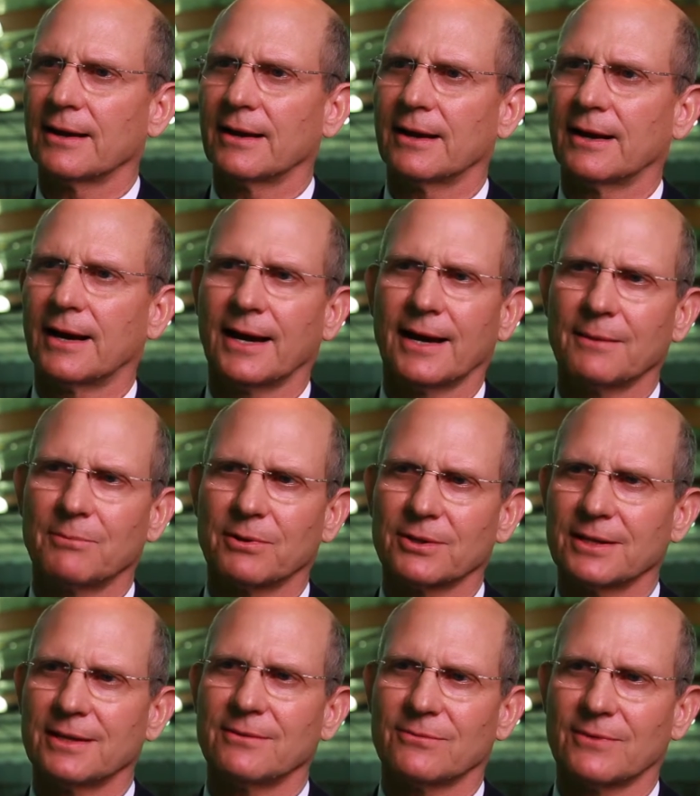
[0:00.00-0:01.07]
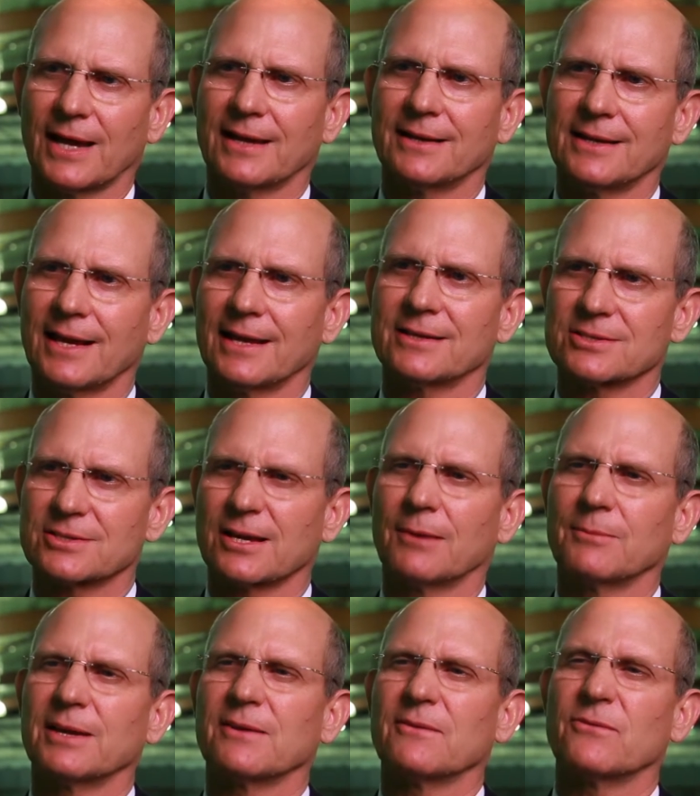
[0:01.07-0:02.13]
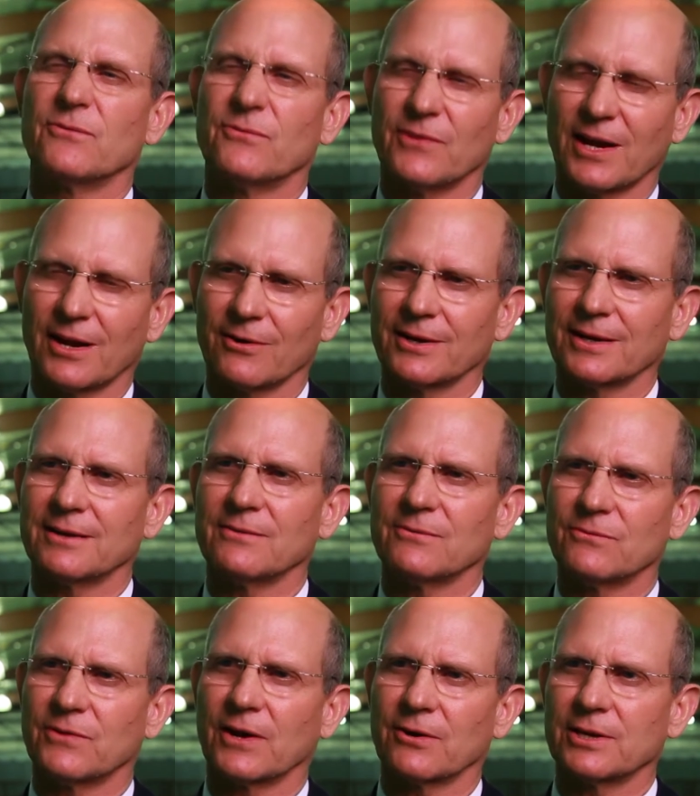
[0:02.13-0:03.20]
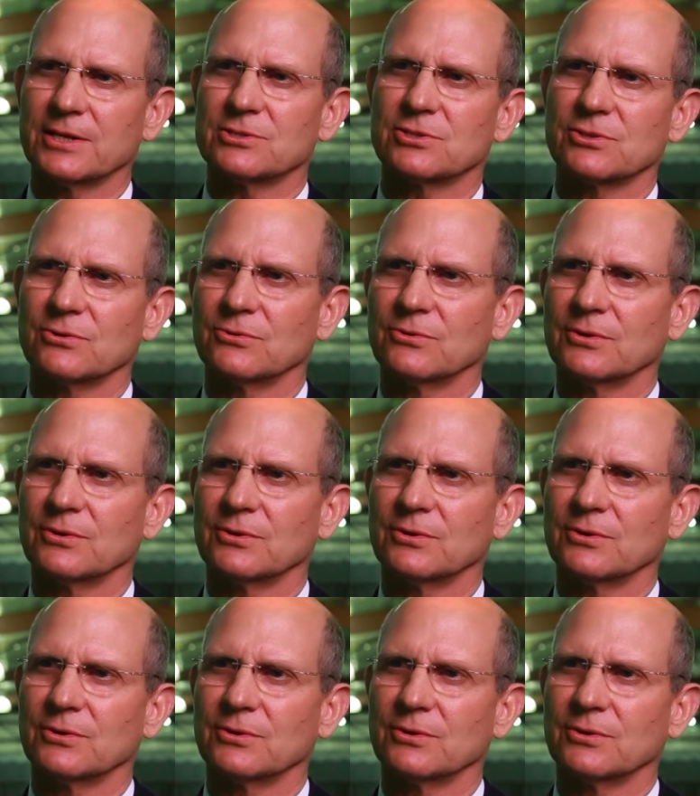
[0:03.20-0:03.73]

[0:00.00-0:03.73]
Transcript: I believe that day is coming very, very soon.